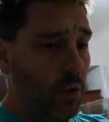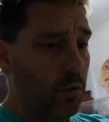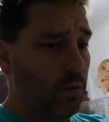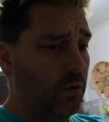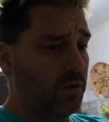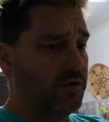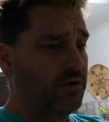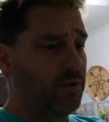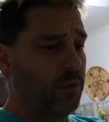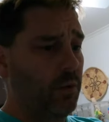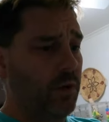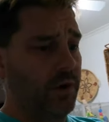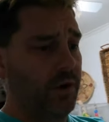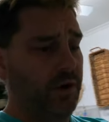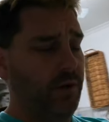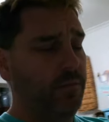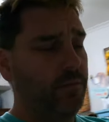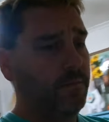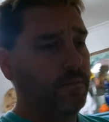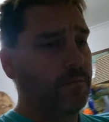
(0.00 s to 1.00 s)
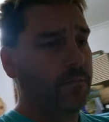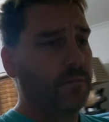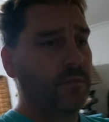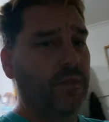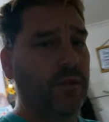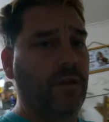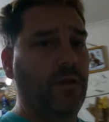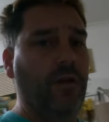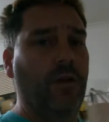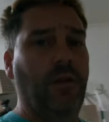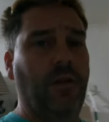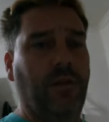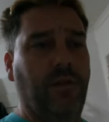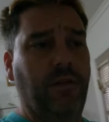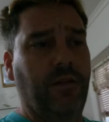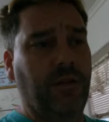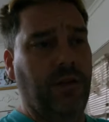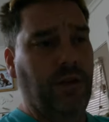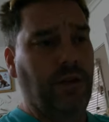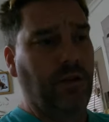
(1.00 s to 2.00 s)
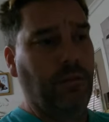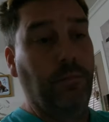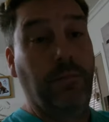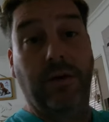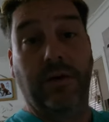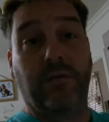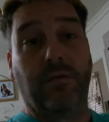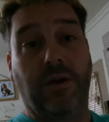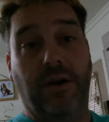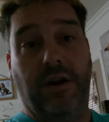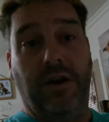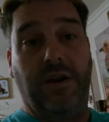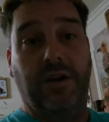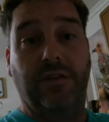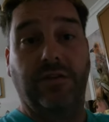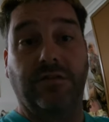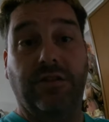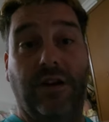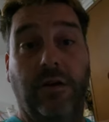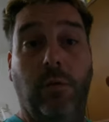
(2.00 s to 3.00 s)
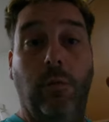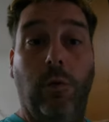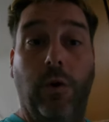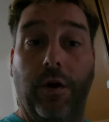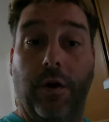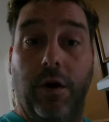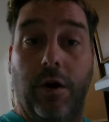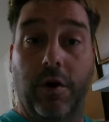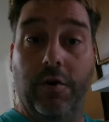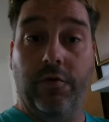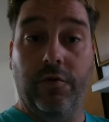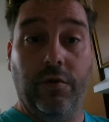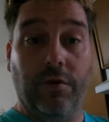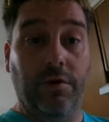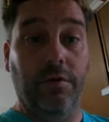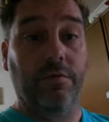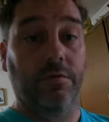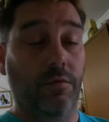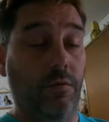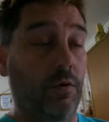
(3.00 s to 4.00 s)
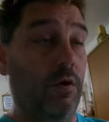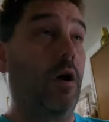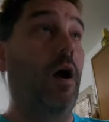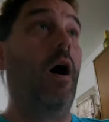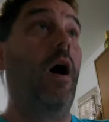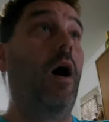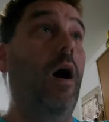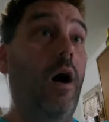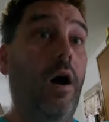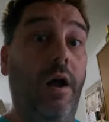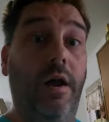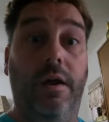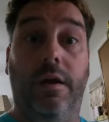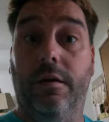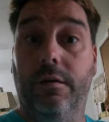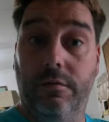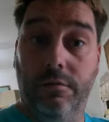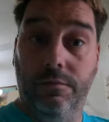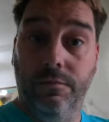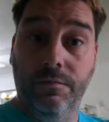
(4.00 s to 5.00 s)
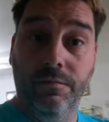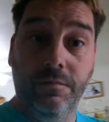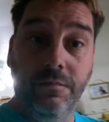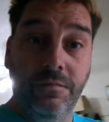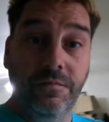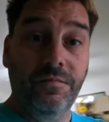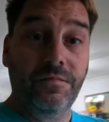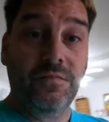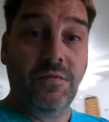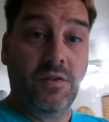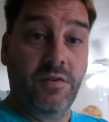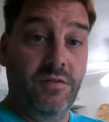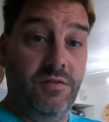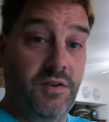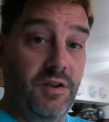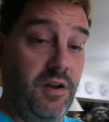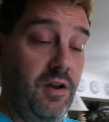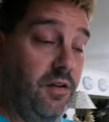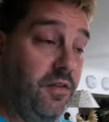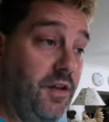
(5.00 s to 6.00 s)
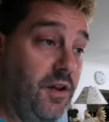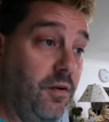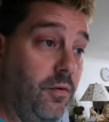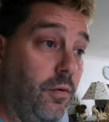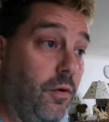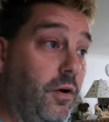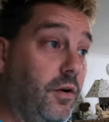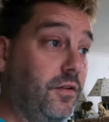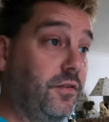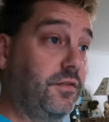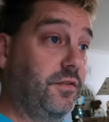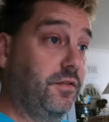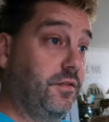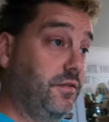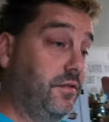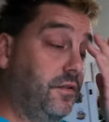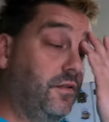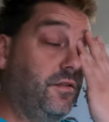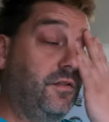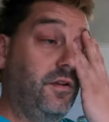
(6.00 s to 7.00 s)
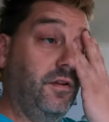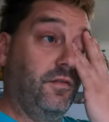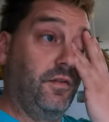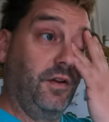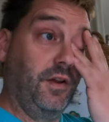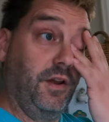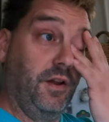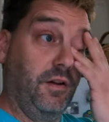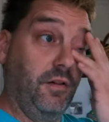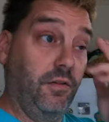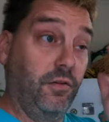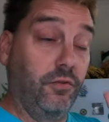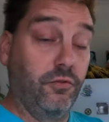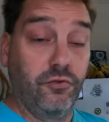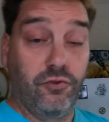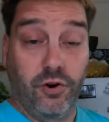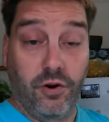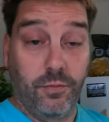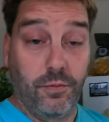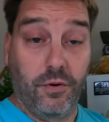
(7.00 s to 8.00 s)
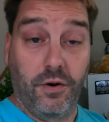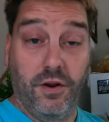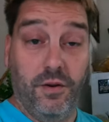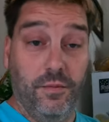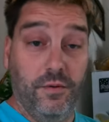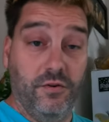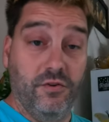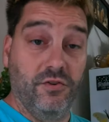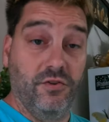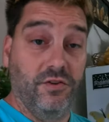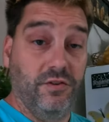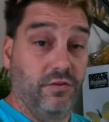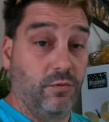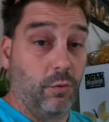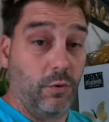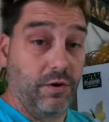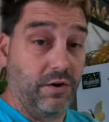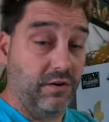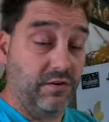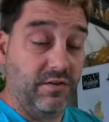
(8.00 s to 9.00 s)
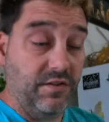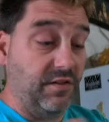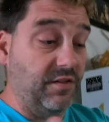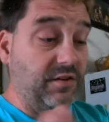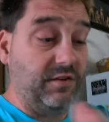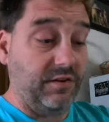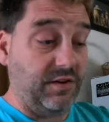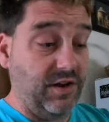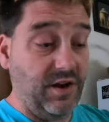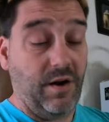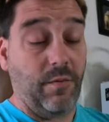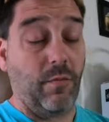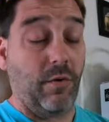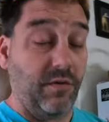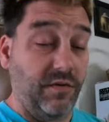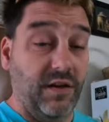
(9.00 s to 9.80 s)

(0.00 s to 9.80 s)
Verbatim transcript: 120. The bit rate is at 100 or high. See how that works. See if I get a little sharper image. According to the camera,